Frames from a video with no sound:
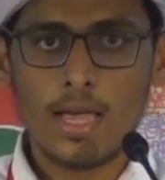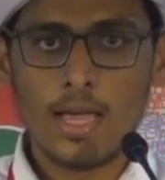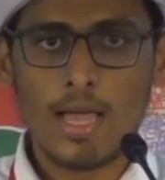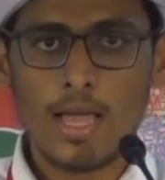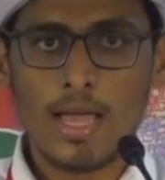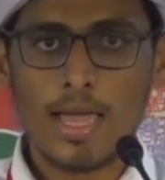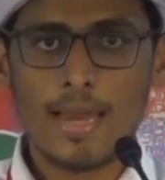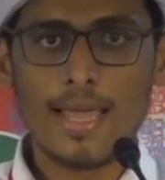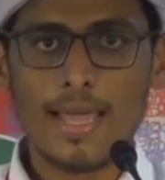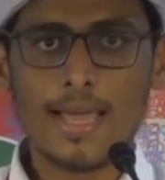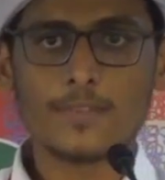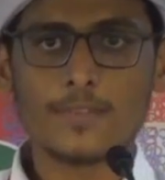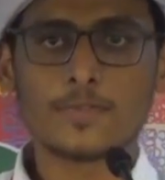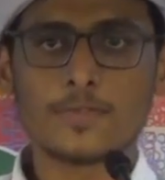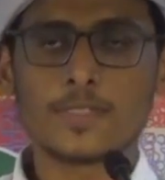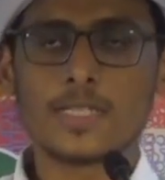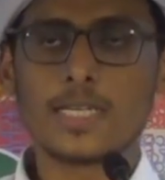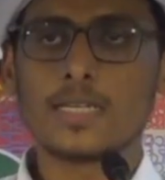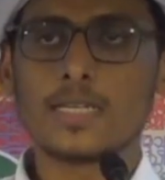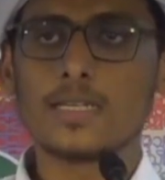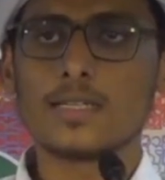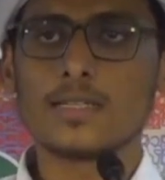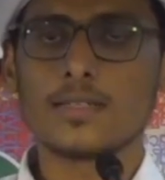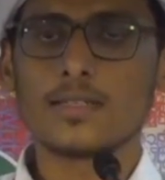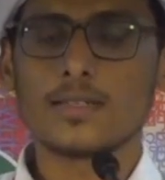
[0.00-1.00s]
And
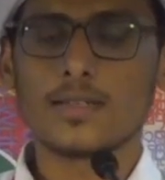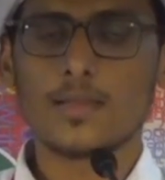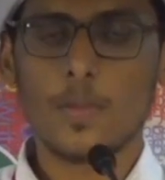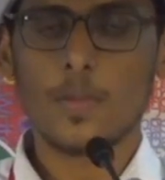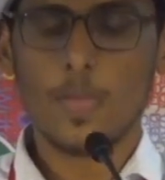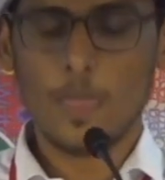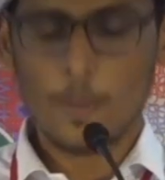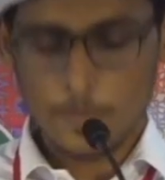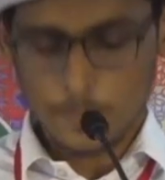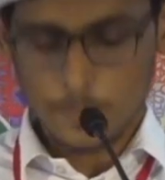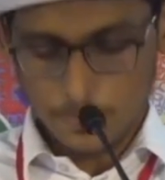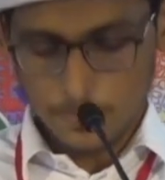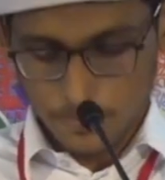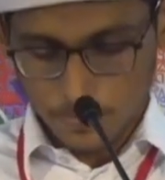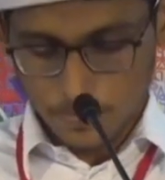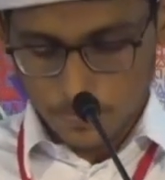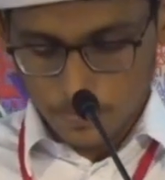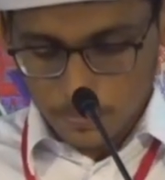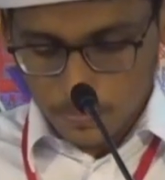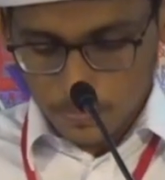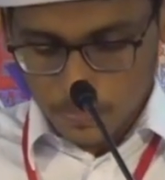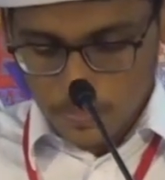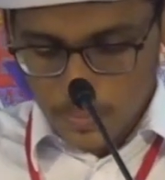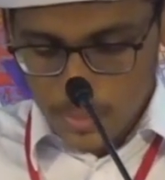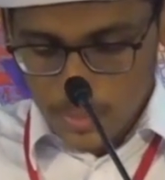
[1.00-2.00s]
after
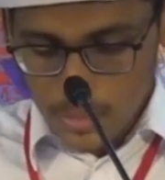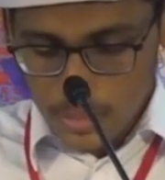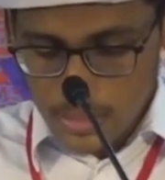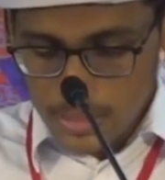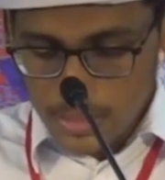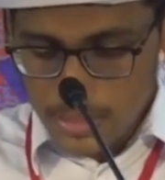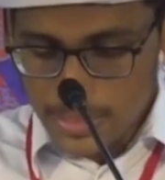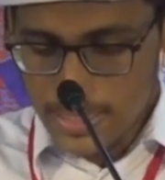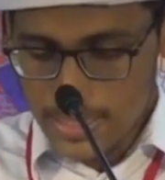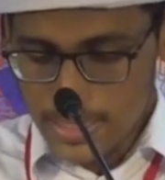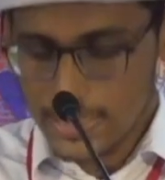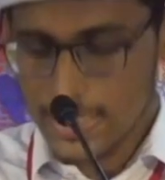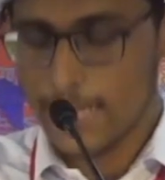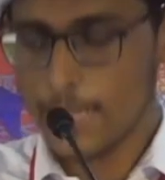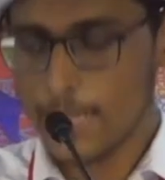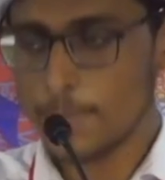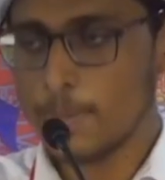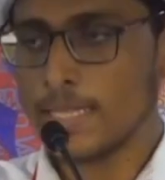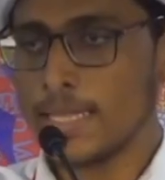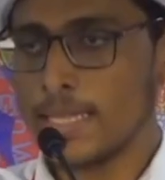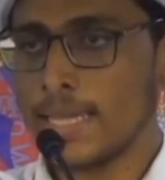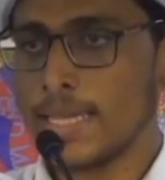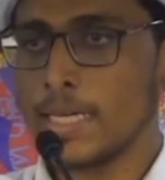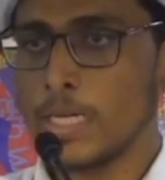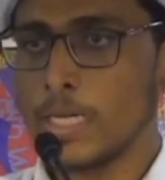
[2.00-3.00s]
describing
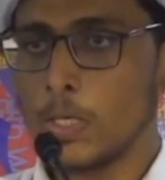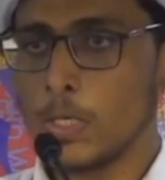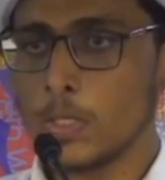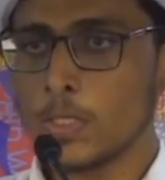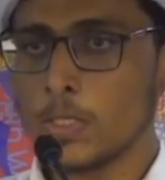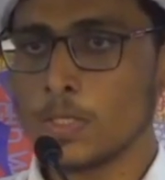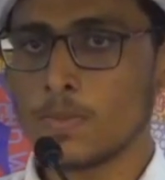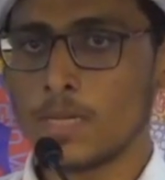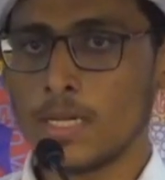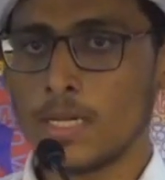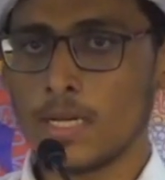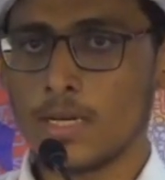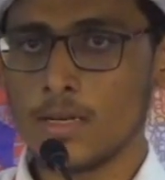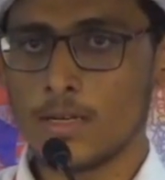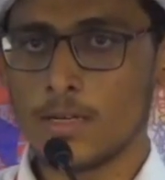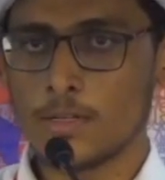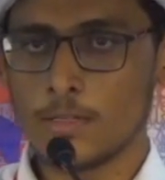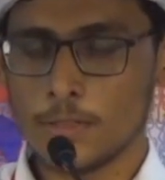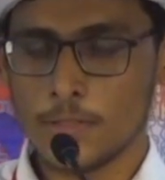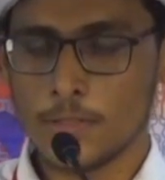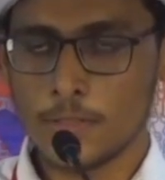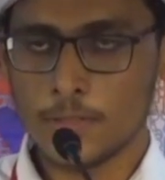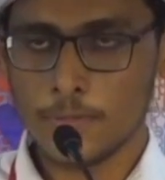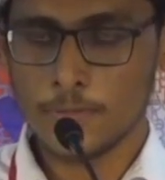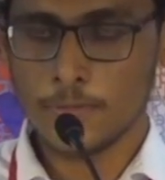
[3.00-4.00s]
the endorsement
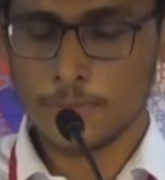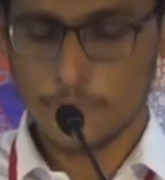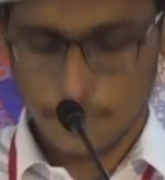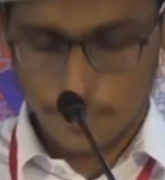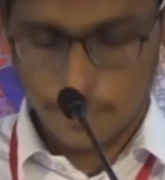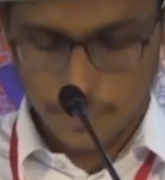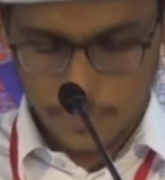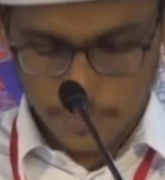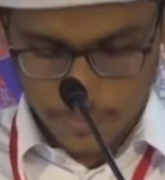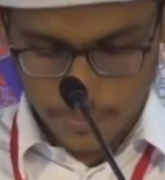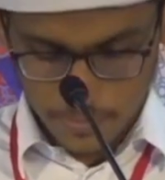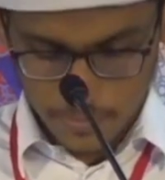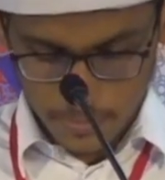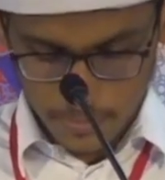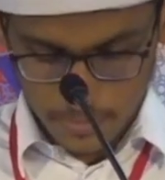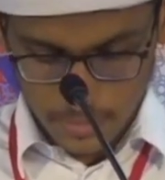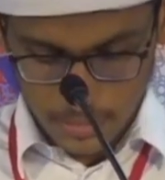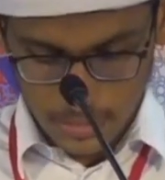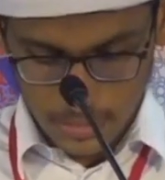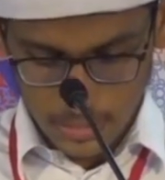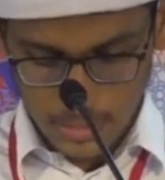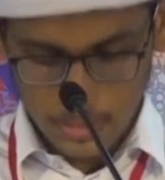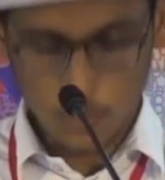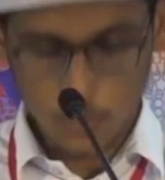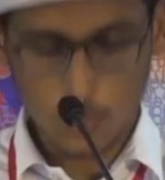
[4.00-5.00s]
of
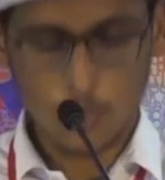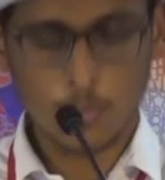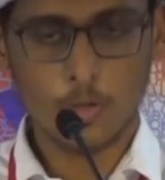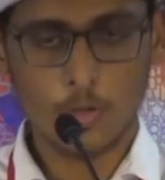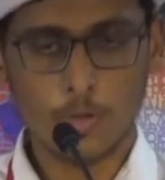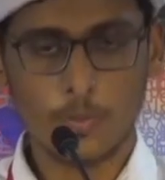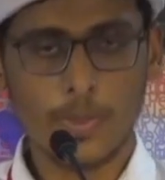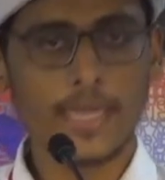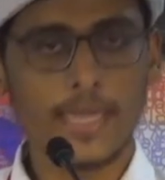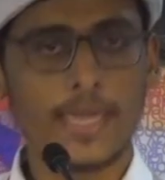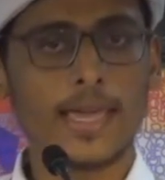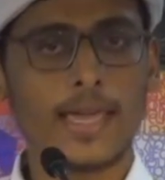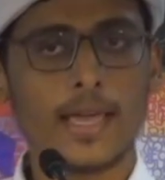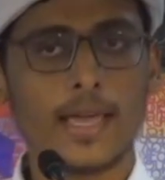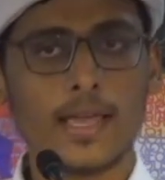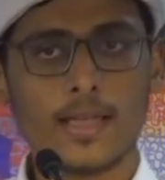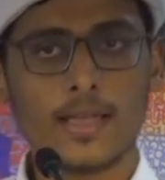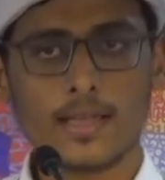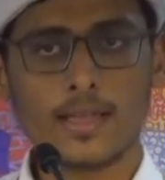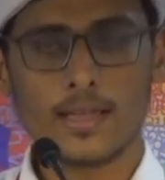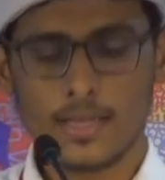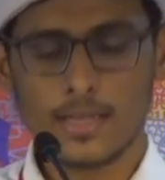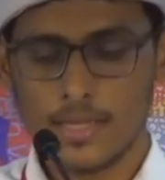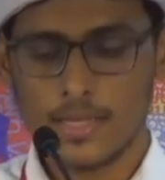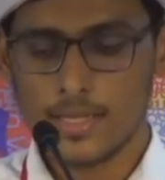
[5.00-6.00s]
Rububiyyah,
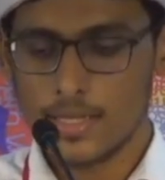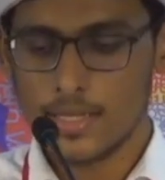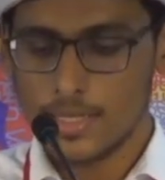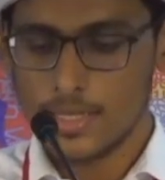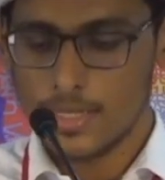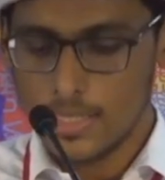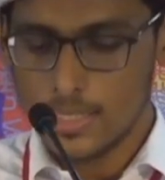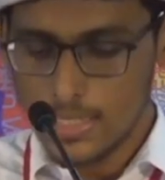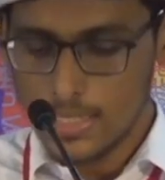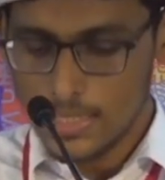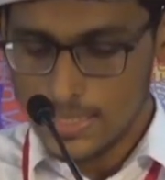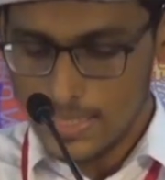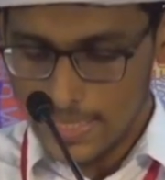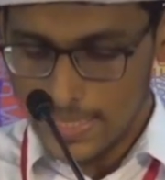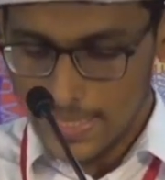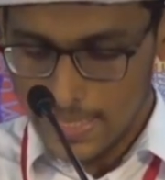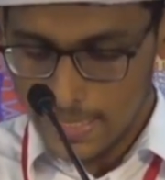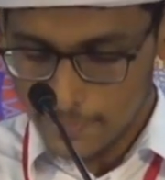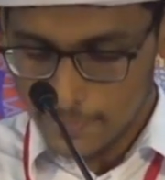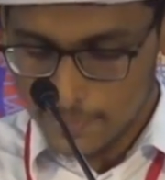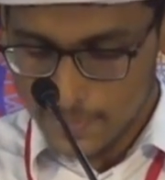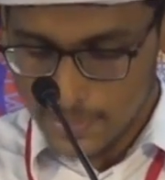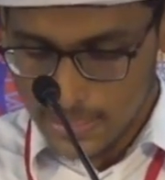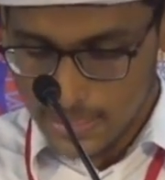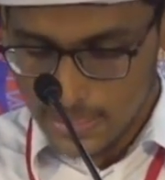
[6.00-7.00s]
then
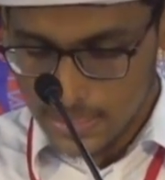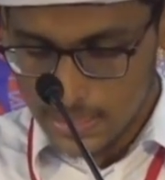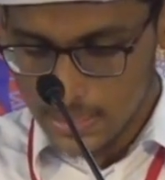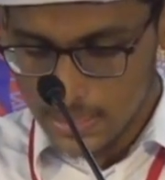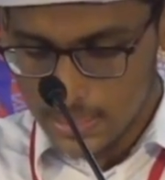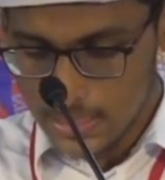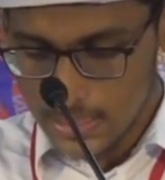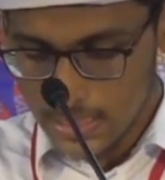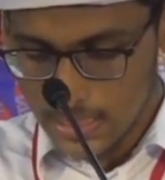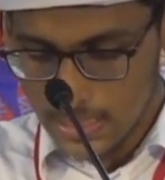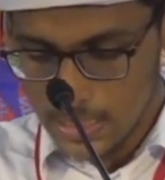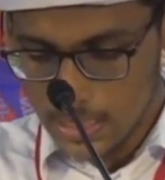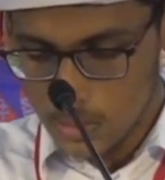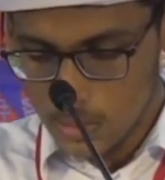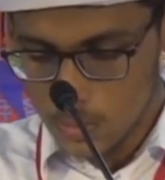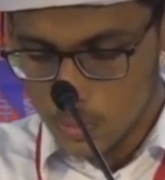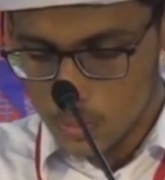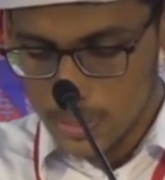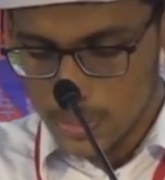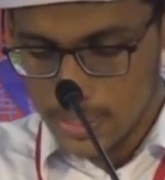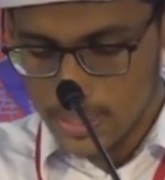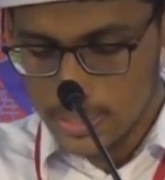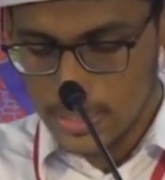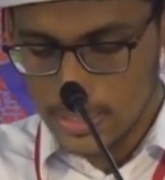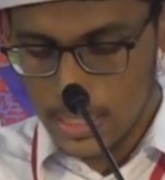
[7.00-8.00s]
after
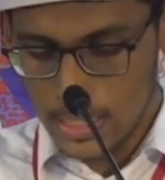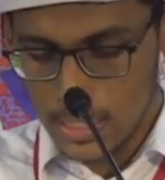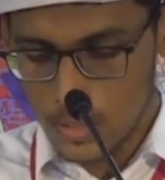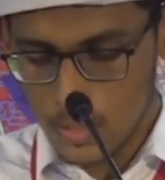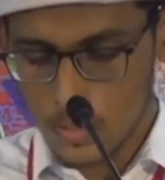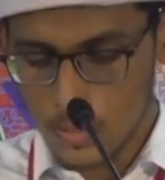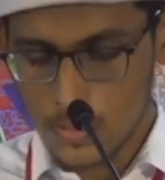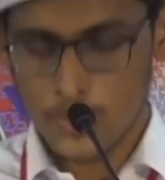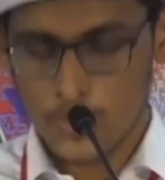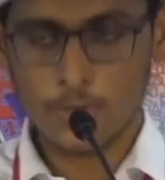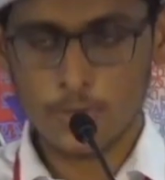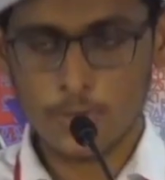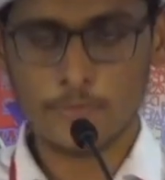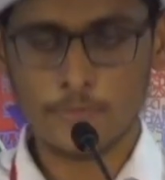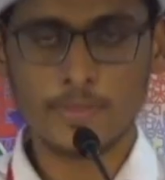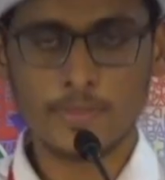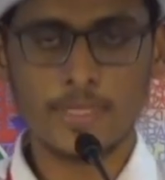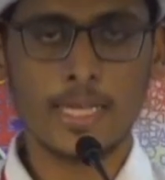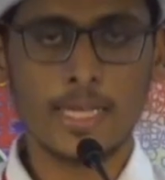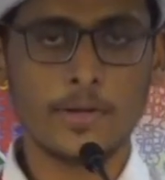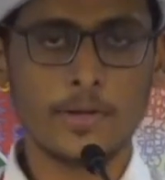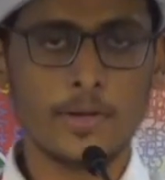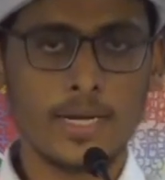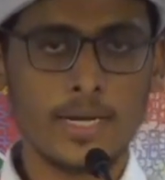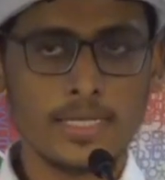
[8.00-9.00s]
including the laws of
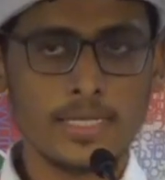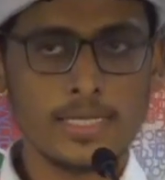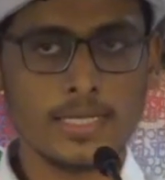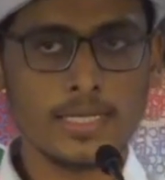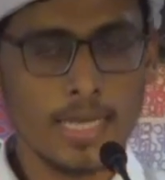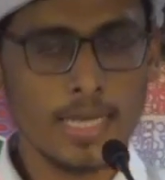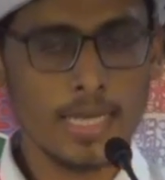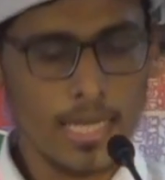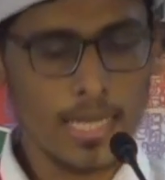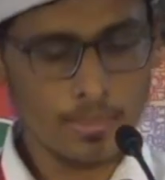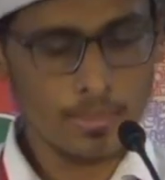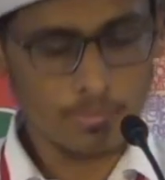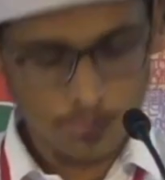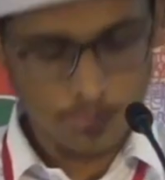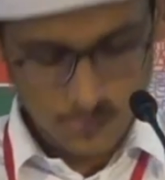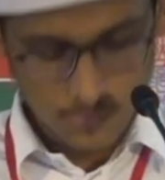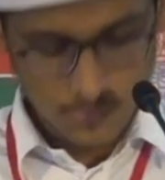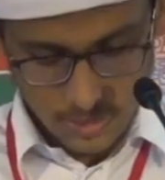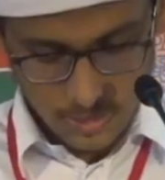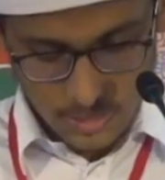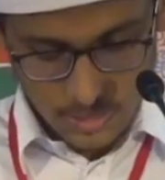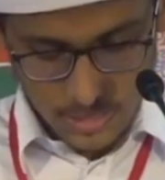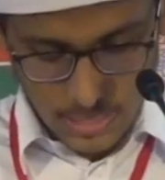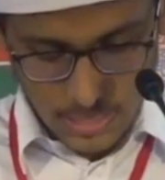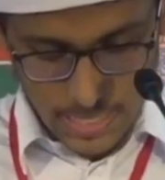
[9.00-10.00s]
Deen al-Islam,
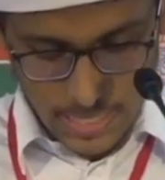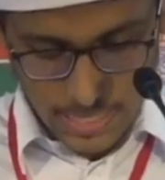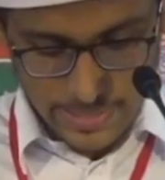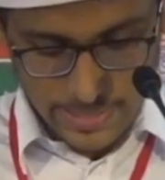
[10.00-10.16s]
and